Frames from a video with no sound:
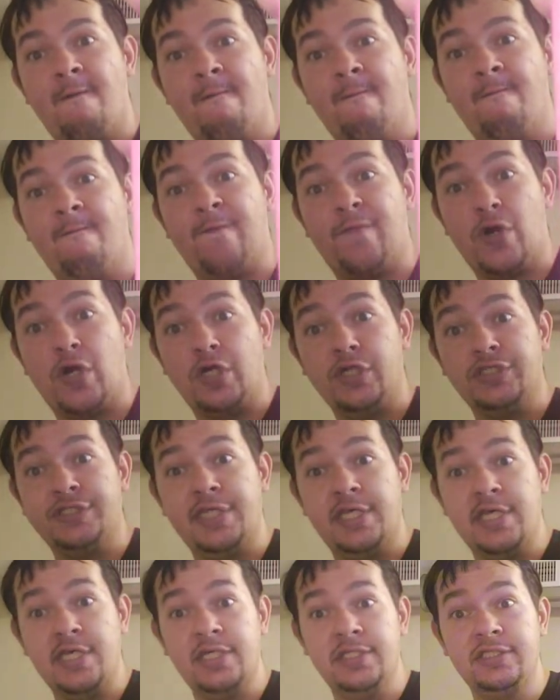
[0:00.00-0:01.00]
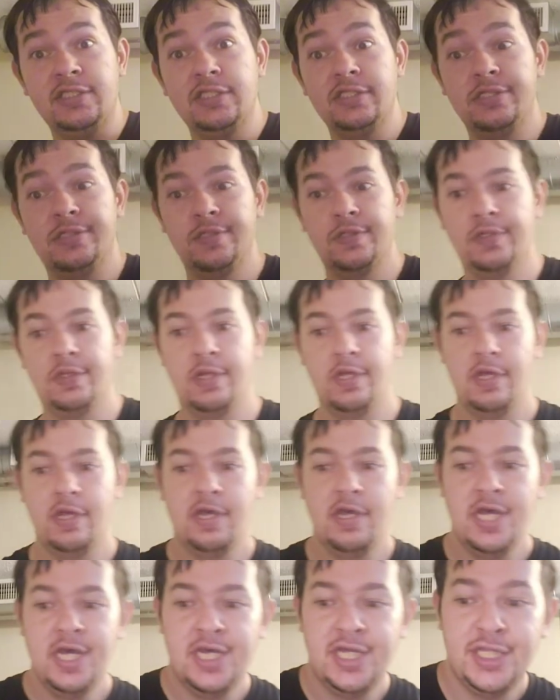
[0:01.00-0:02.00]
versus
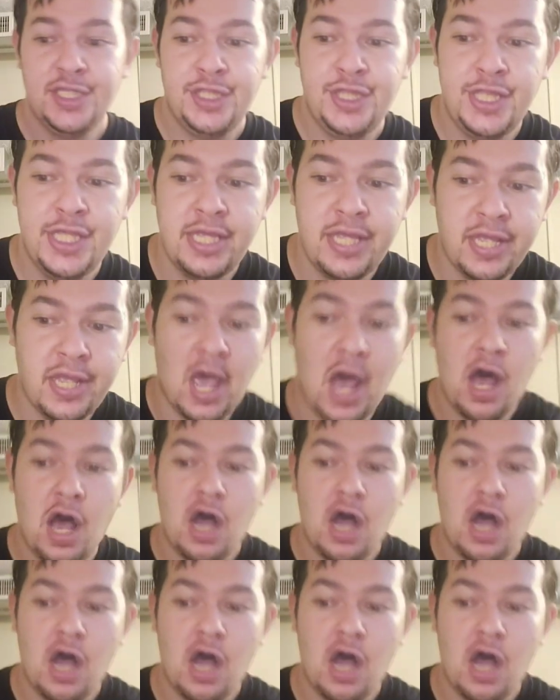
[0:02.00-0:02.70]
the